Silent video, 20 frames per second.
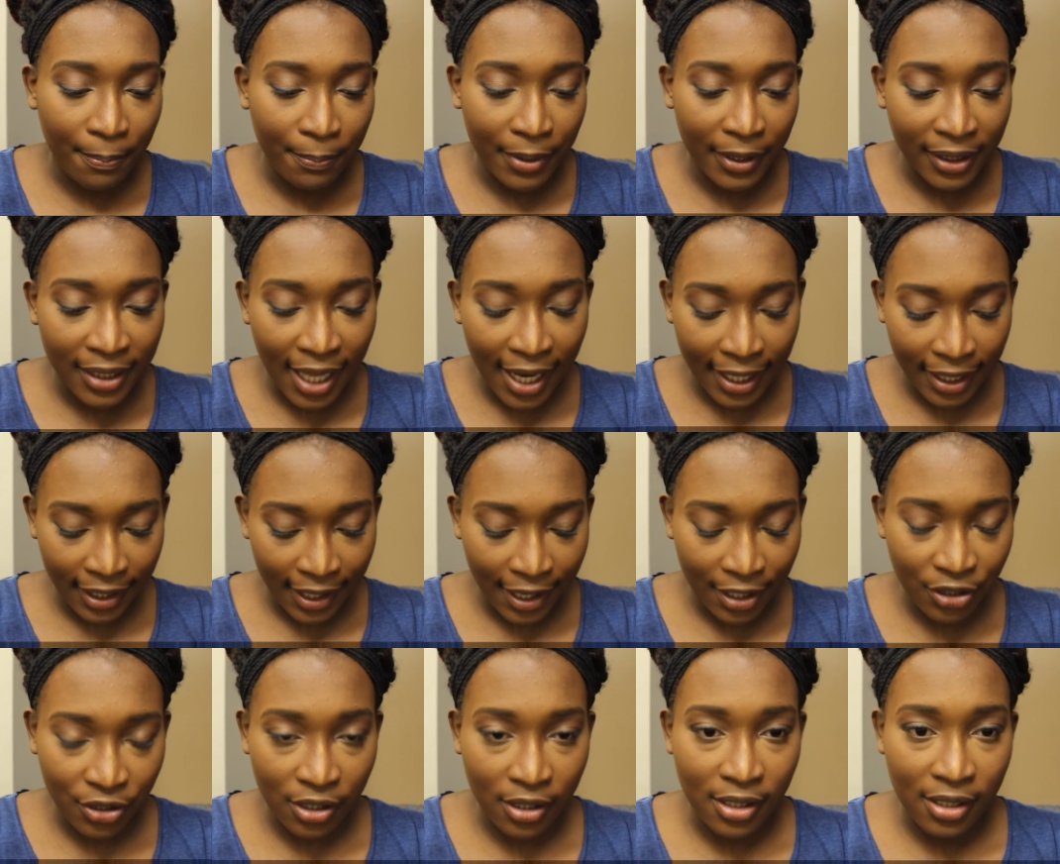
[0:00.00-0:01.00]
put that
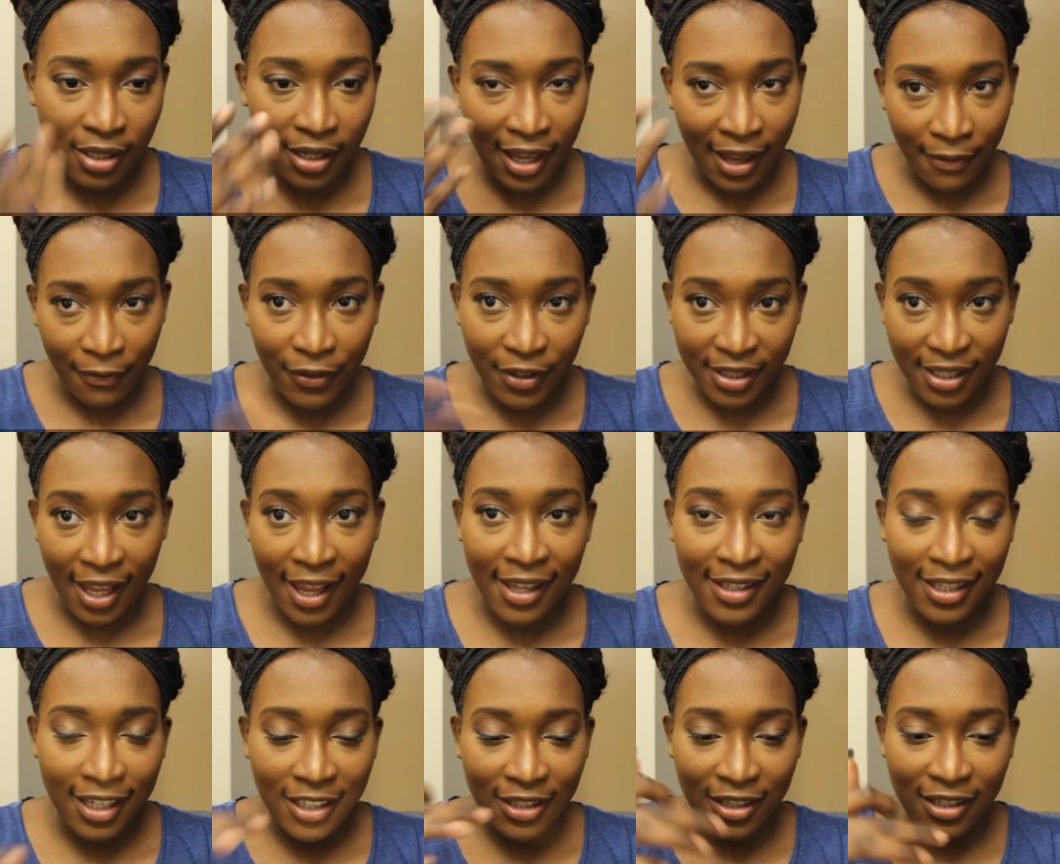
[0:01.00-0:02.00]
again just to
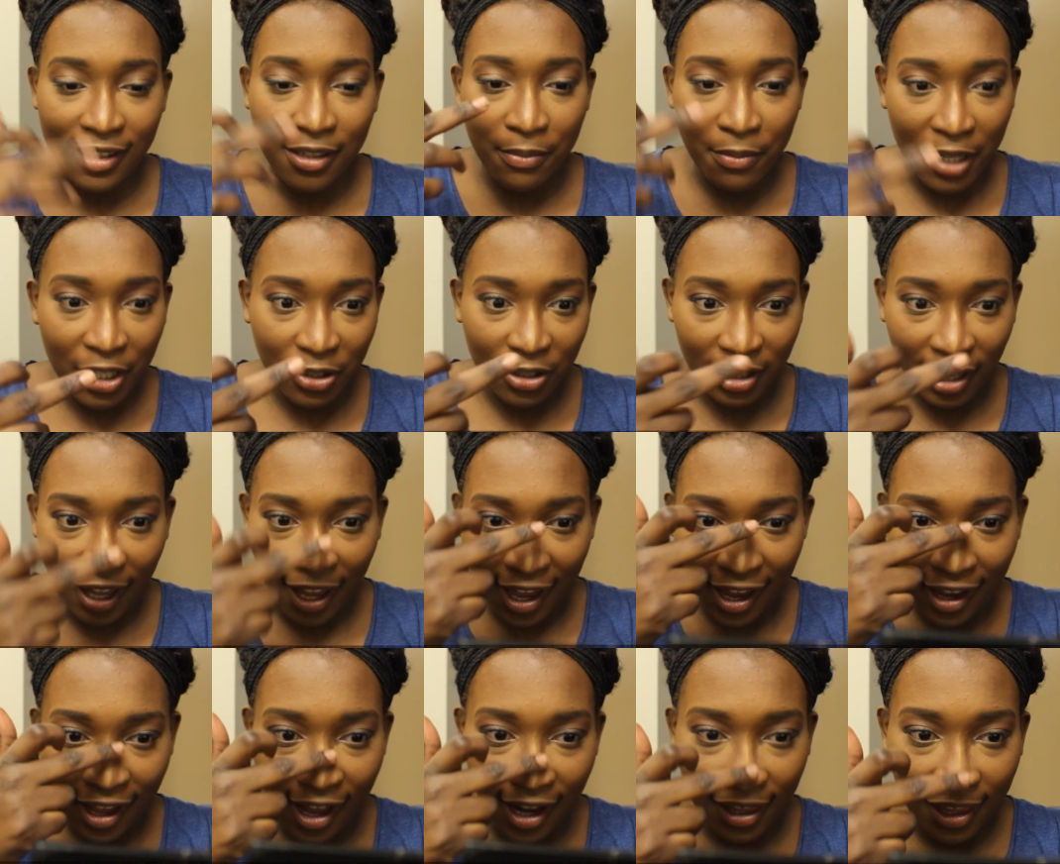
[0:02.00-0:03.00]
emphasize it, just to make sure like,
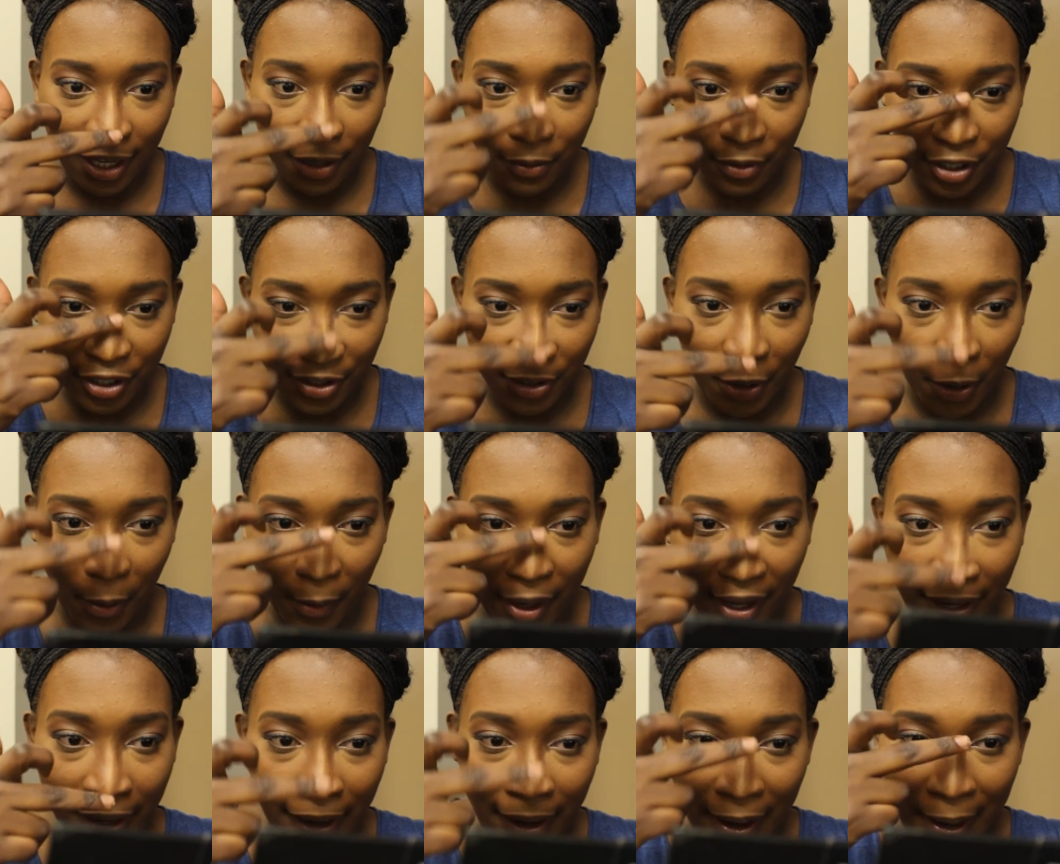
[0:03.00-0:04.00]
hey, highlight, where are you
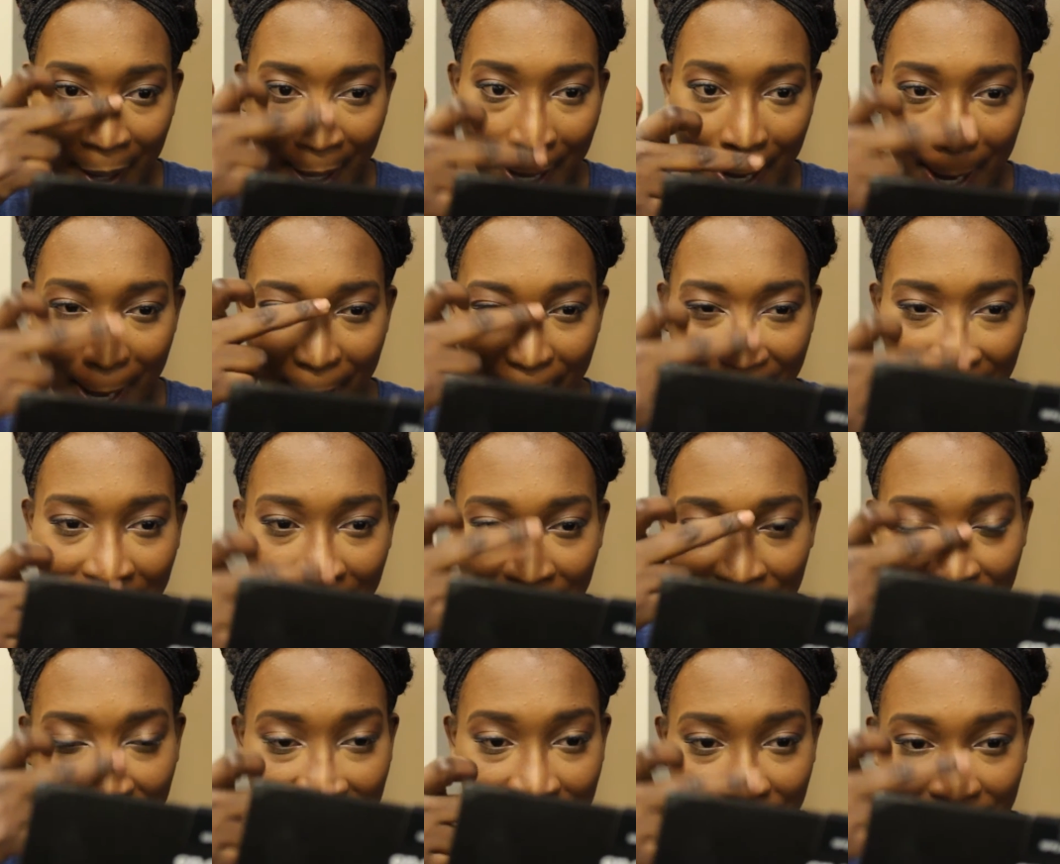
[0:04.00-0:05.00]
going? And then
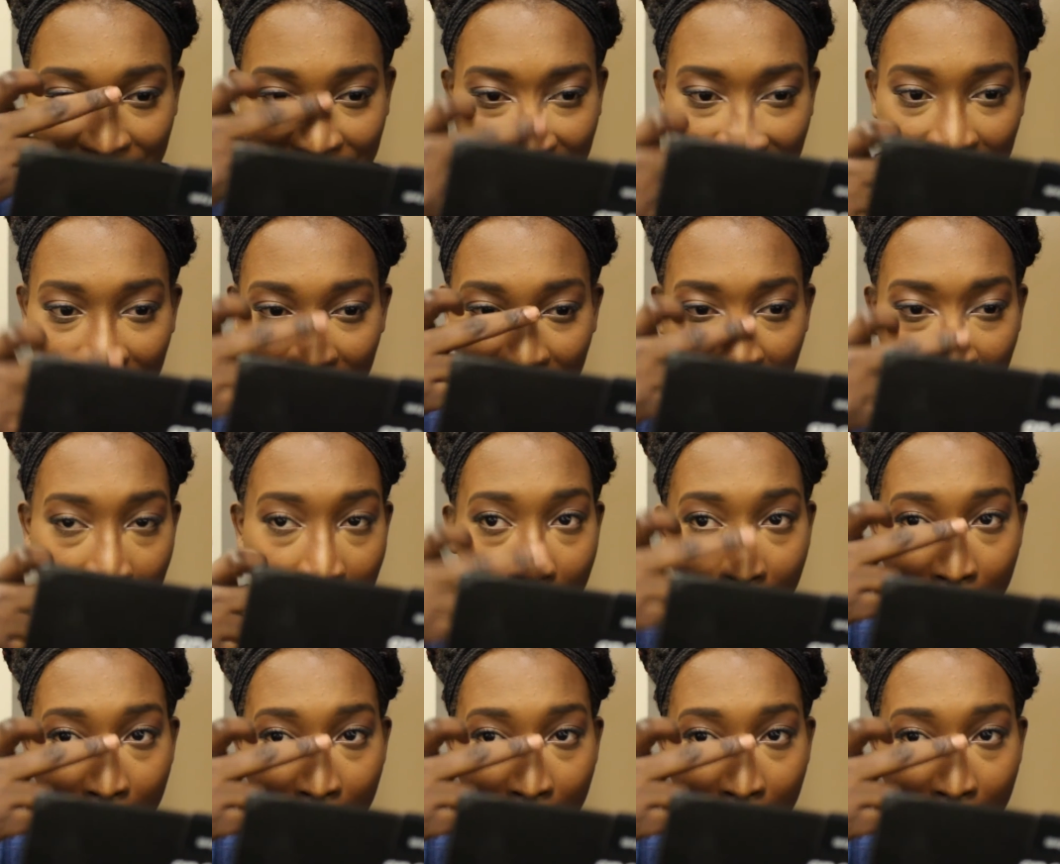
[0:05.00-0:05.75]
you're just gonna